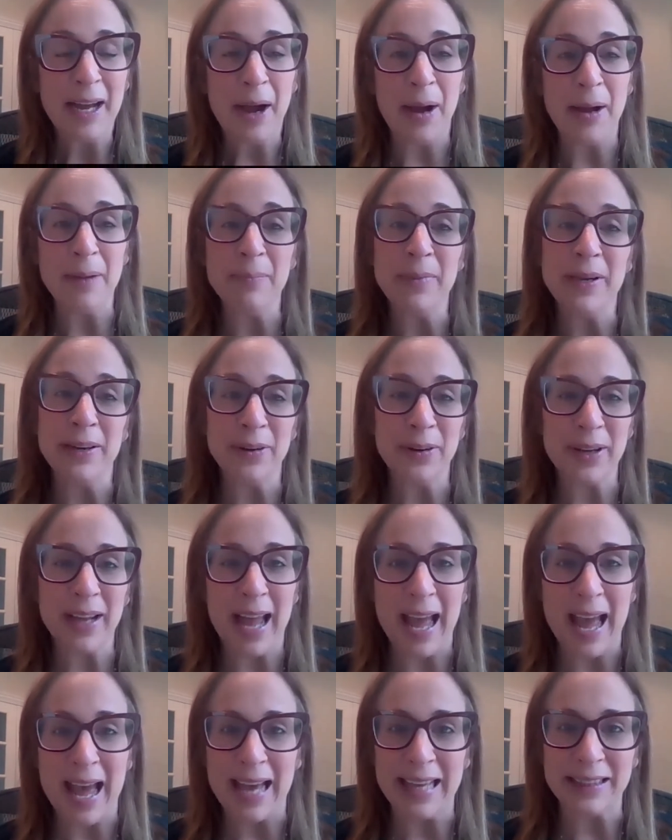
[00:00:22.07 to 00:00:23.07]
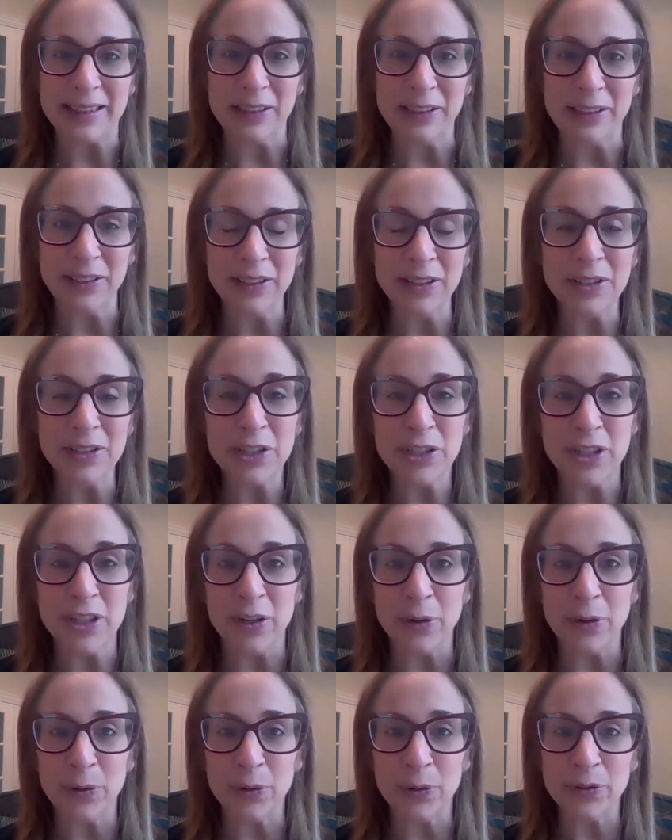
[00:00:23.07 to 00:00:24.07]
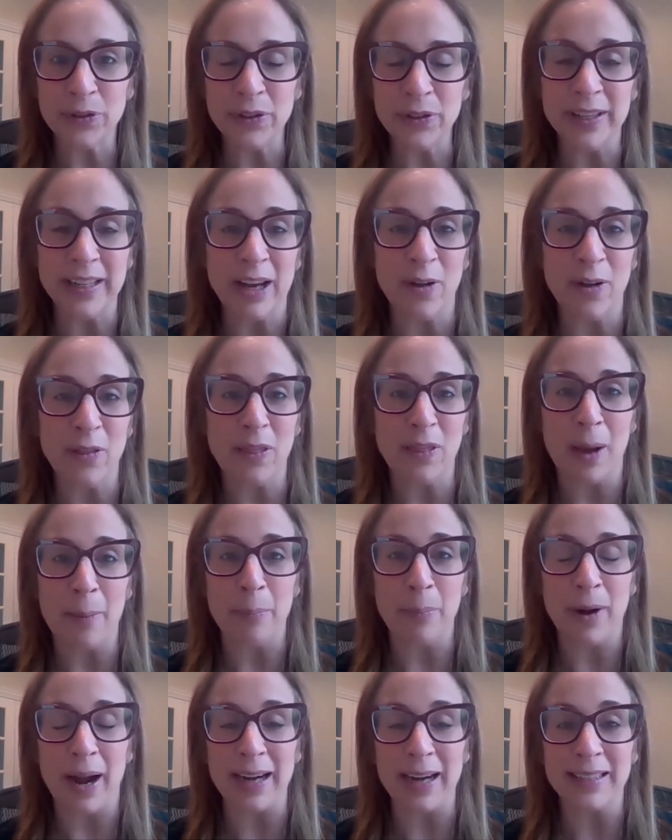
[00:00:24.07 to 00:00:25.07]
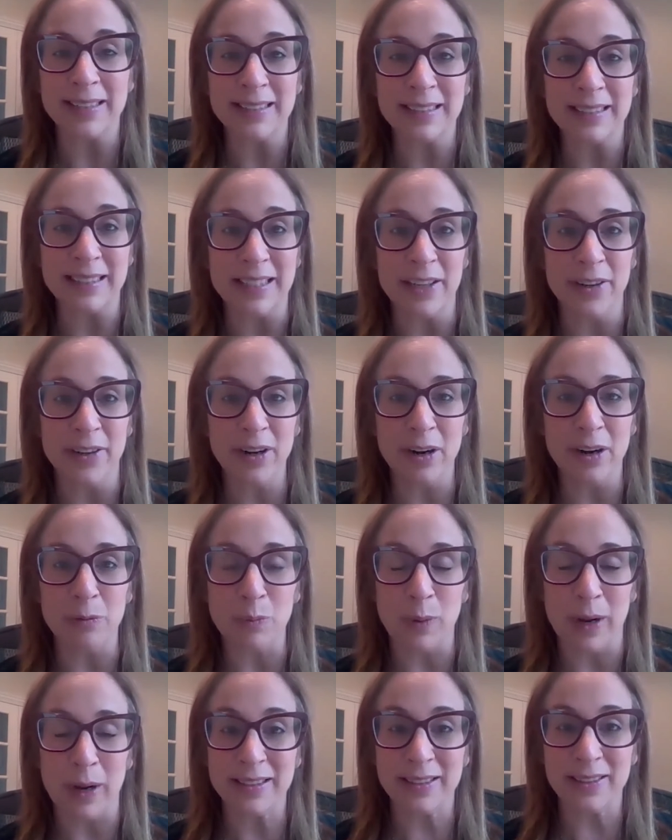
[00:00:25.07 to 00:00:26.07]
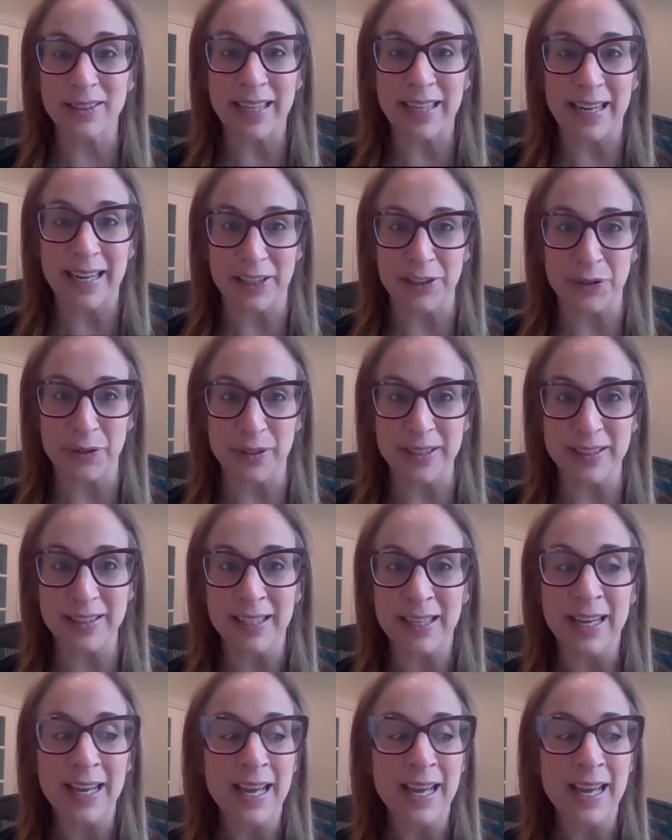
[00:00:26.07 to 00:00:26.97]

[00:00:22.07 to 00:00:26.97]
I'm Ericka Adler, shareholder and health law practice leader at Roetzel and Andress.